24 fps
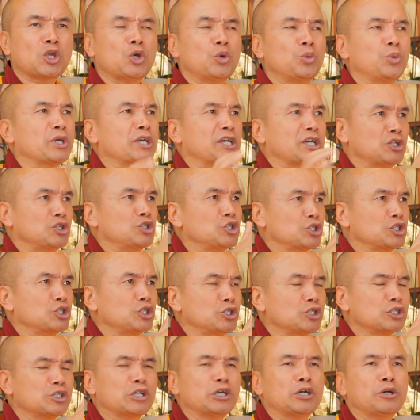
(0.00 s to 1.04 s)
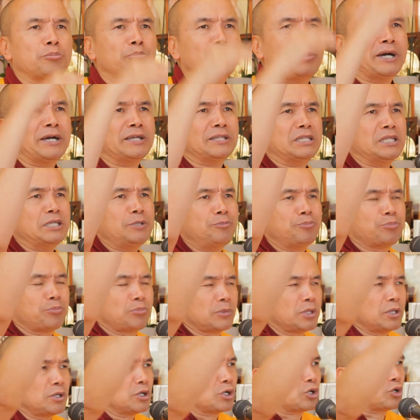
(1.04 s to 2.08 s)
We're conditioned by the
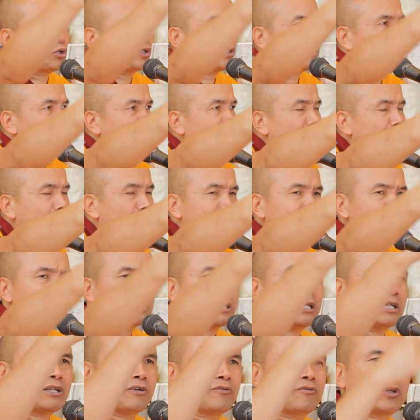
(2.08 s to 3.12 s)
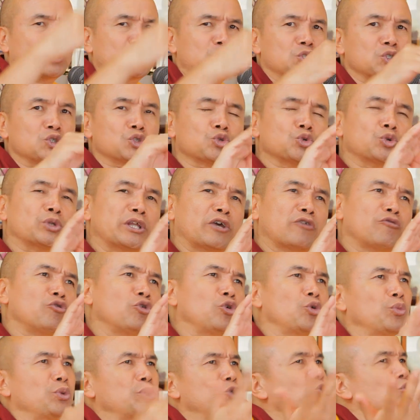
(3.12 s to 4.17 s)
contaminant karmas and afflictions. So therefore,
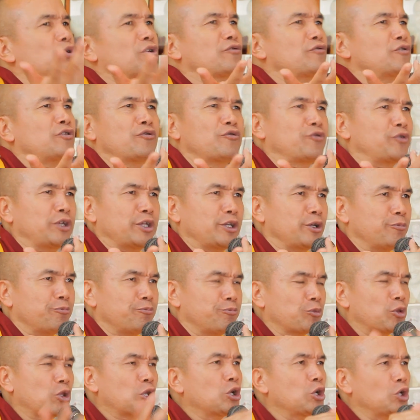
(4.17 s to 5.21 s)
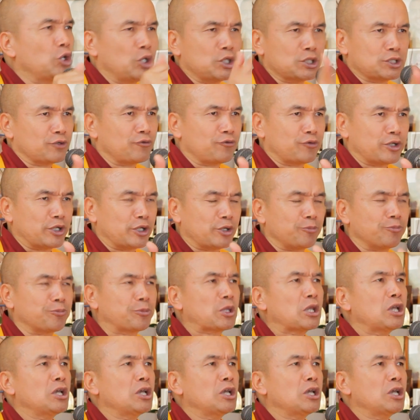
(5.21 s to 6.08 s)
we don't have the freedom, loss of freedom.